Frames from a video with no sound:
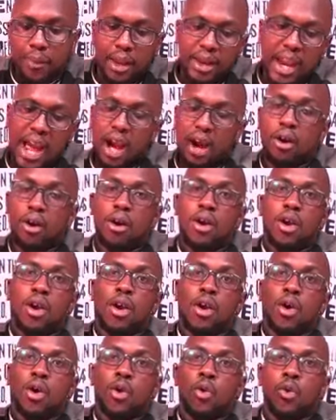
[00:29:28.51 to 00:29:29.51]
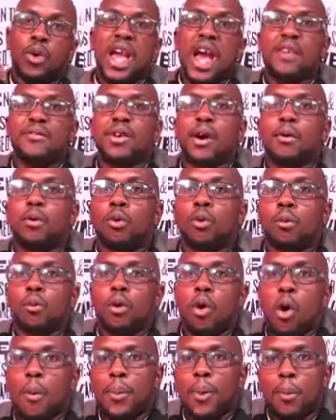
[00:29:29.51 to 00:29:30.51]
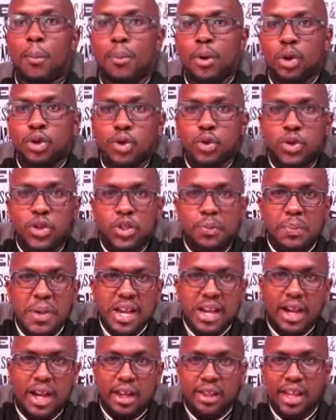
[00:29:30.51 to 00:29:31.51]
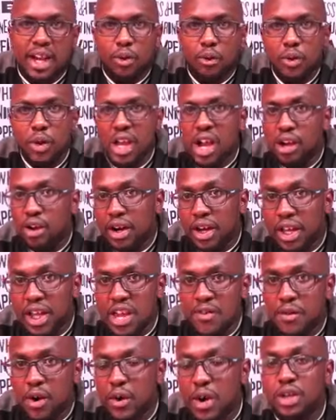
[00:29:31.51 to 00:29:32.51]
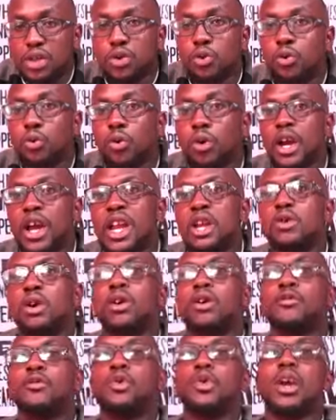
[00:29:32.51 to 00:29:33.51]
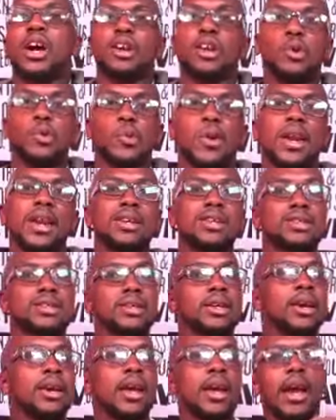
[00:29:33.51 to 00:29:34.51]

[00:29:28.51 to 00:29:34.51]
Now, we have a Oppo Bluetooth speaker that we are going to give away to any one of you lucky winners.